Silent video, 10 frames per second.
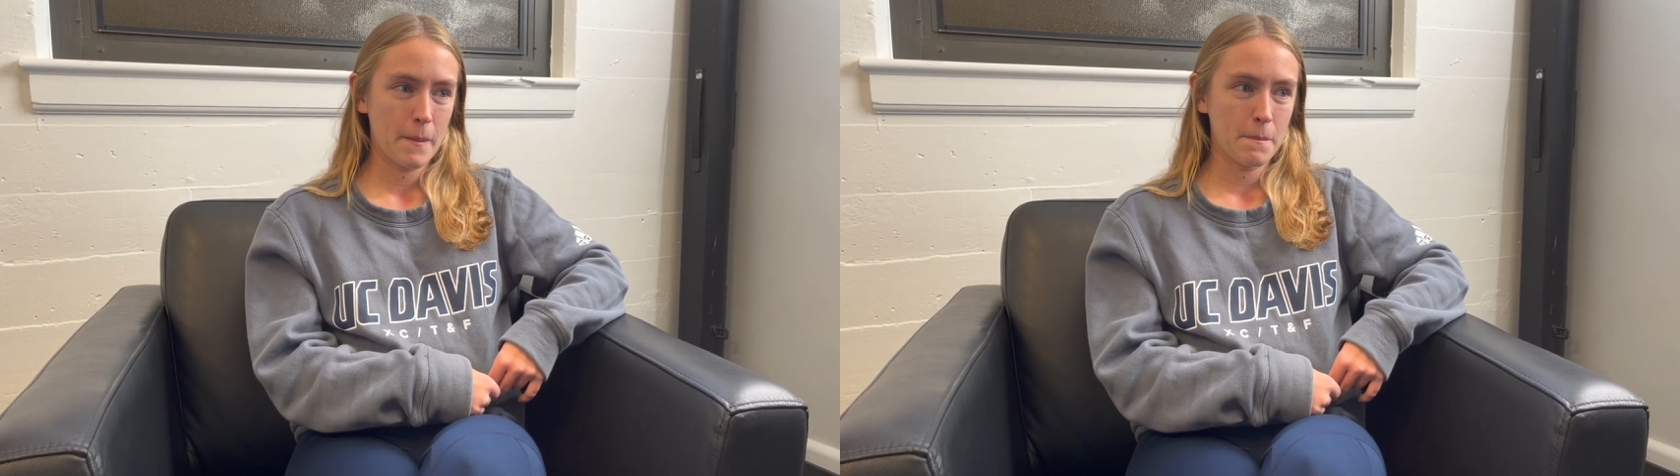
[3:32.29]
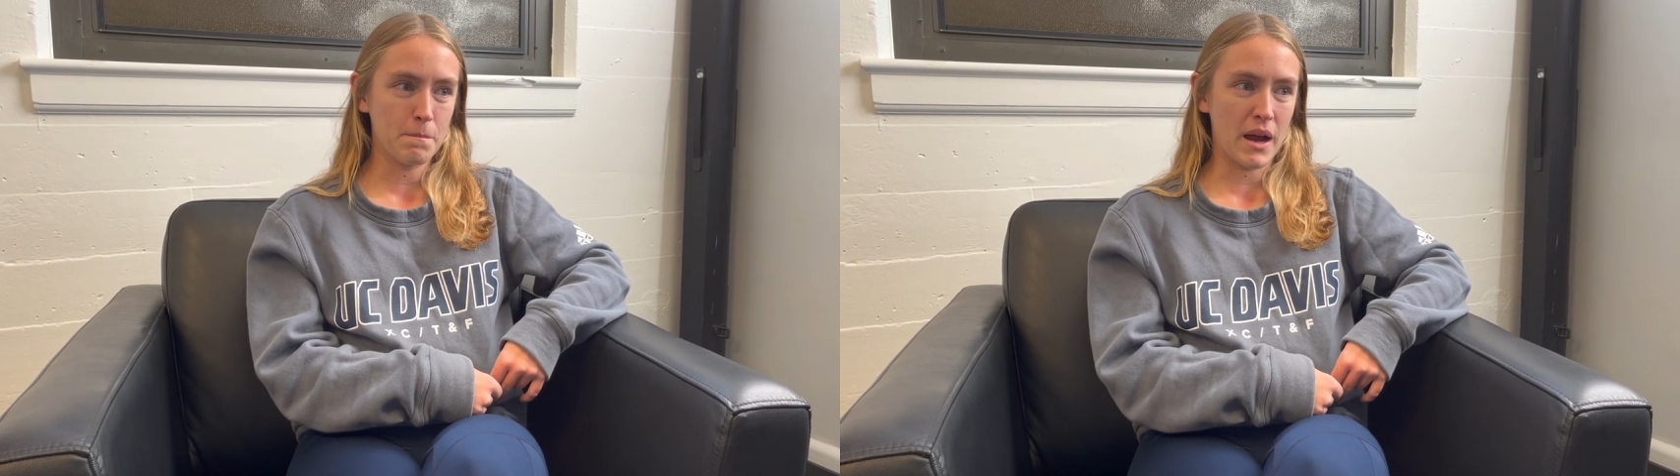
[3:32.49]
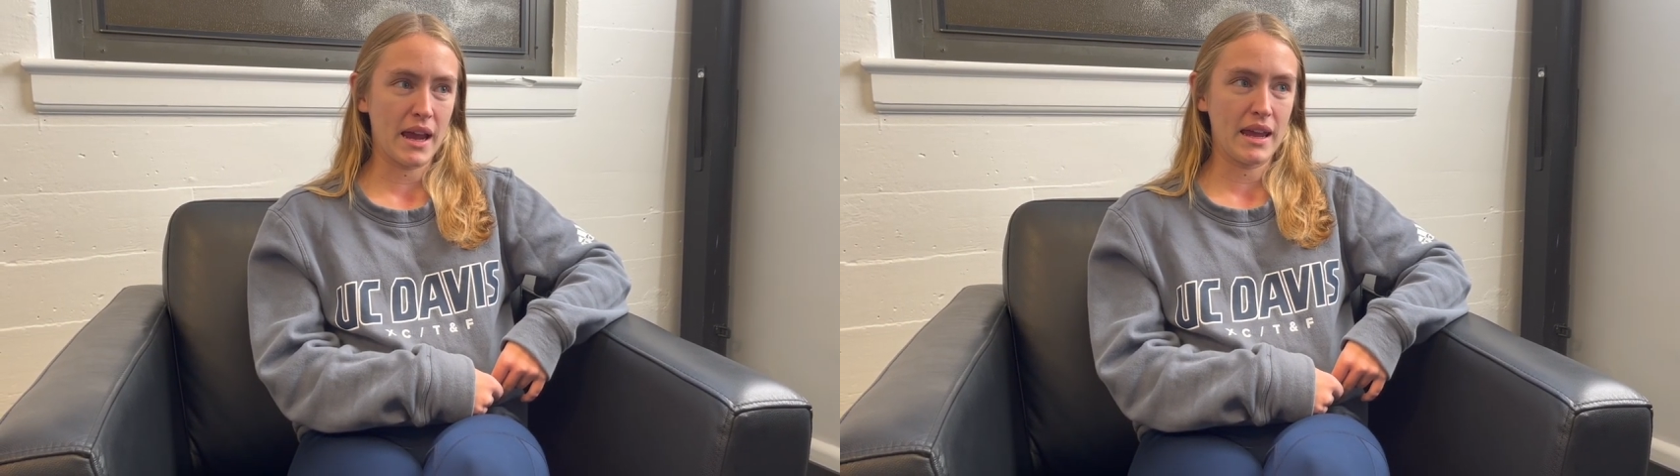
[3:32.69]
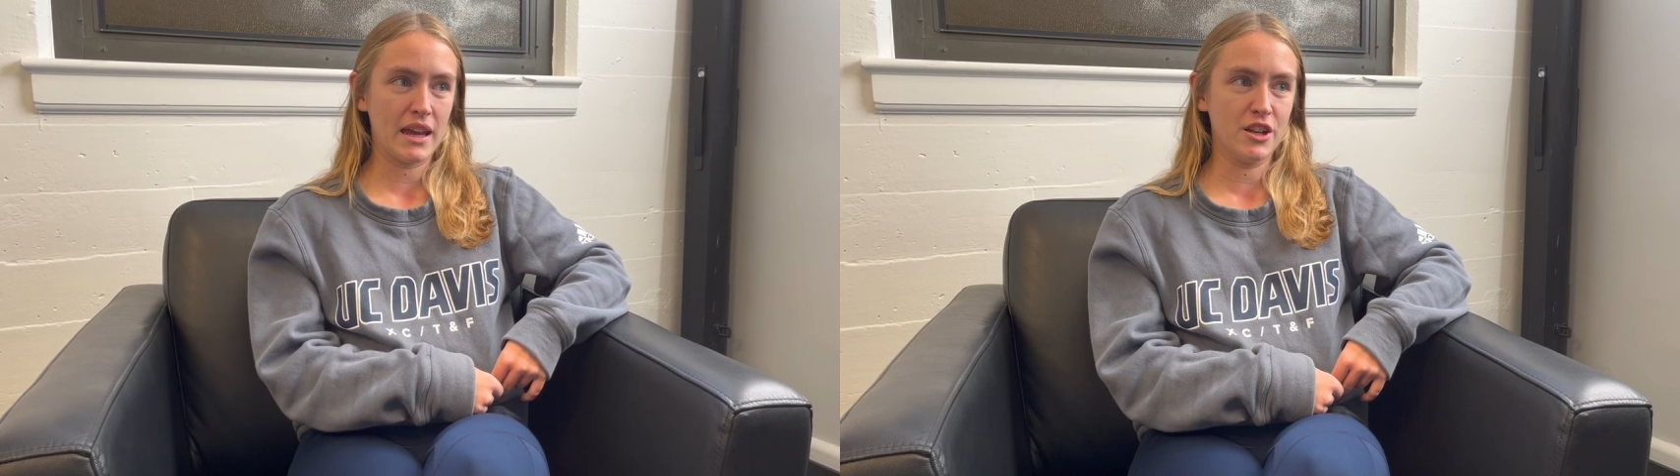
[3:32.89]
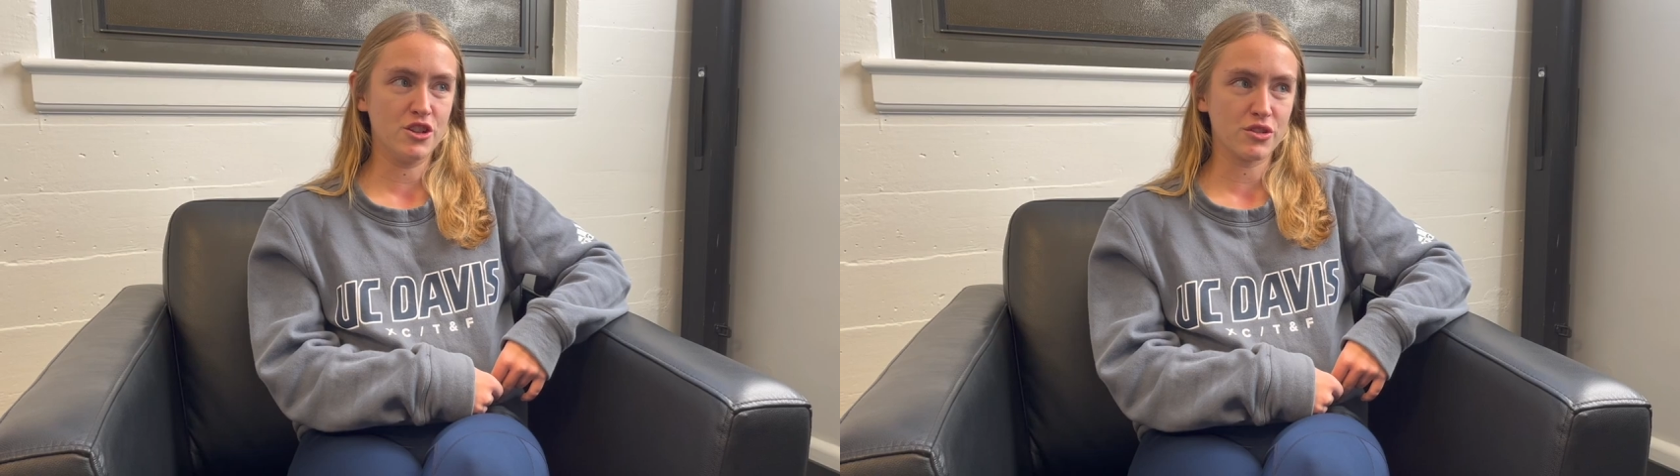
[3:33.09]
my
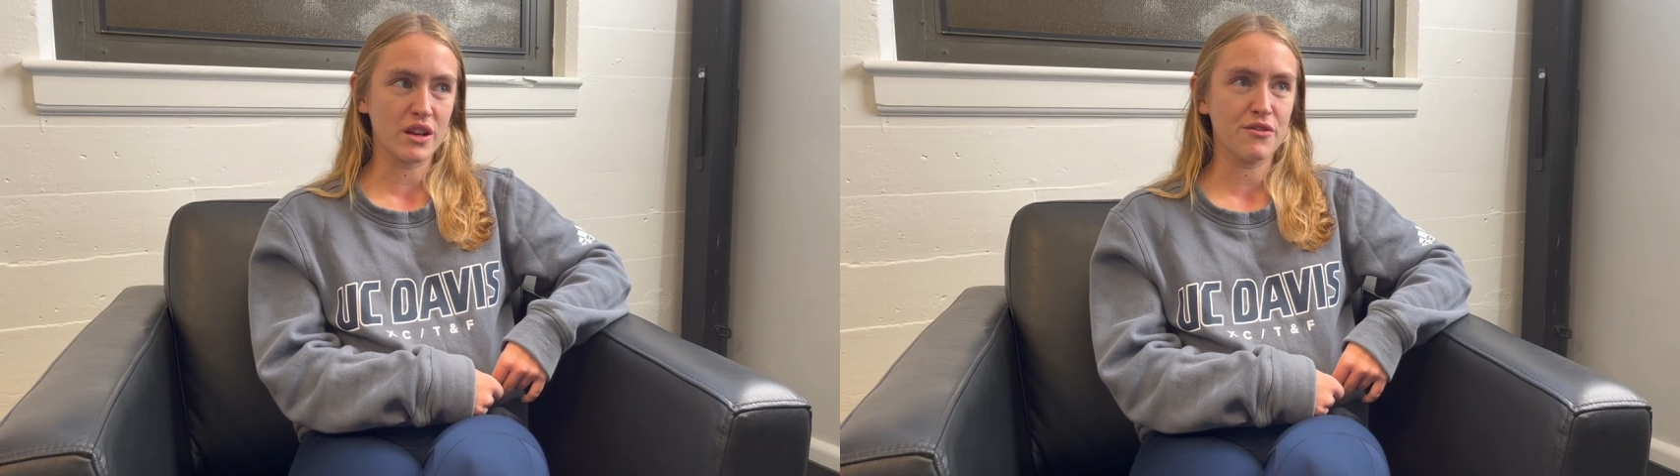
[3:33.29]
injury